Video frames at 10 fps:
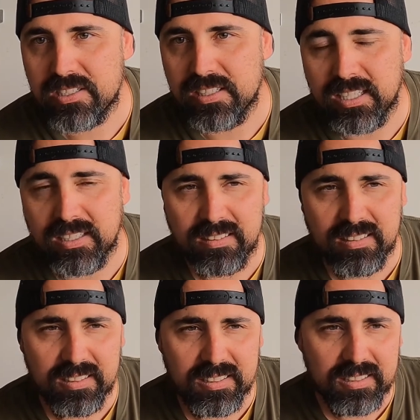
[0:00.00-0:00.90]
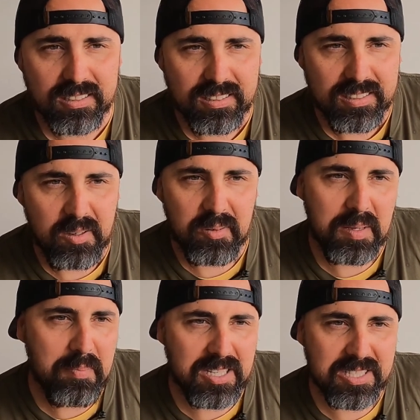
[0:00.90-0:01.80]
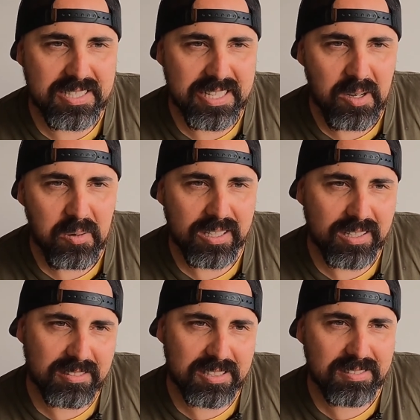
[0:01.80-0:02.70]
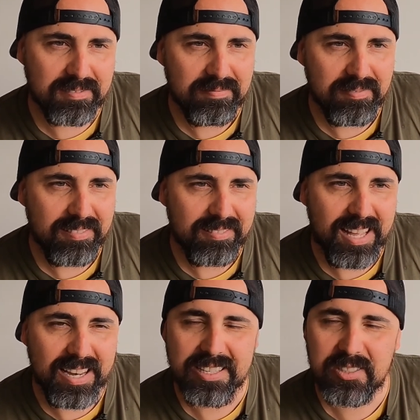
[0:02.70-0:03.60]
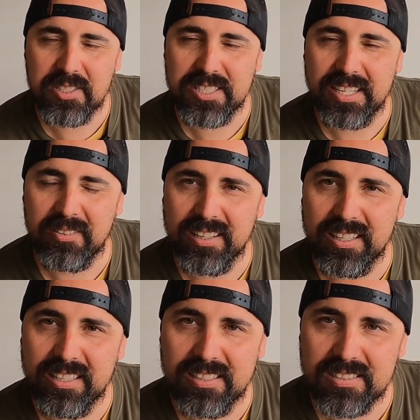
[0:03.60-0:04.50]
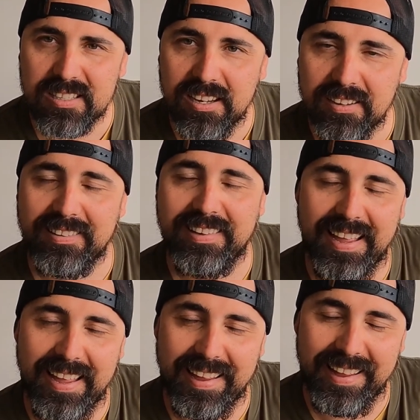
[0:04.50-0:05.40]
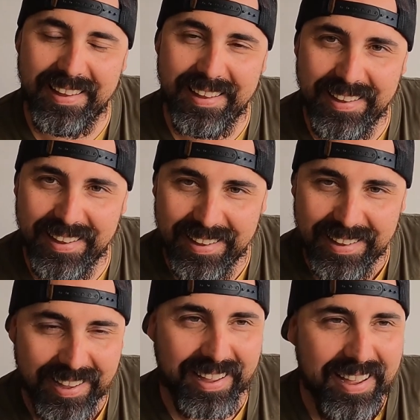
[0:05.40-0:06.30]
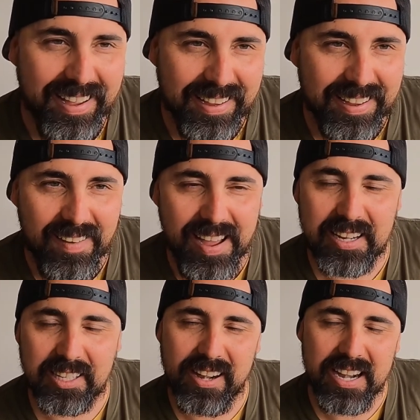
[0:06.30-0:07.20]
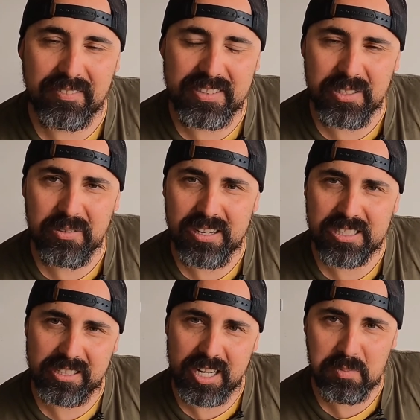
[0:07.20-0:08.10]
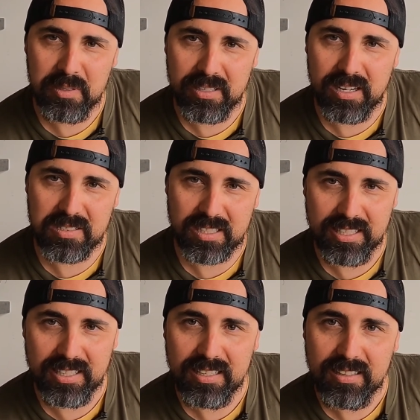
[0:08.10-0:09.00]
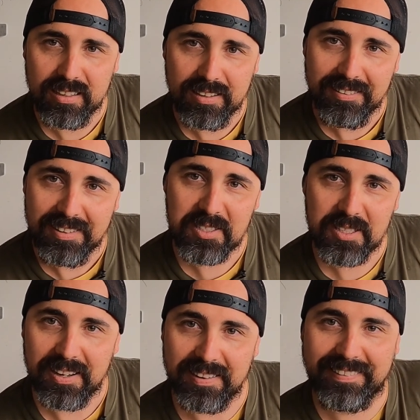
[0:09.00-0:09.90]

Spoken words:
to tell that's that interesting, really. So, yeah. I had a crate of dildos crush me when I was a kid, so.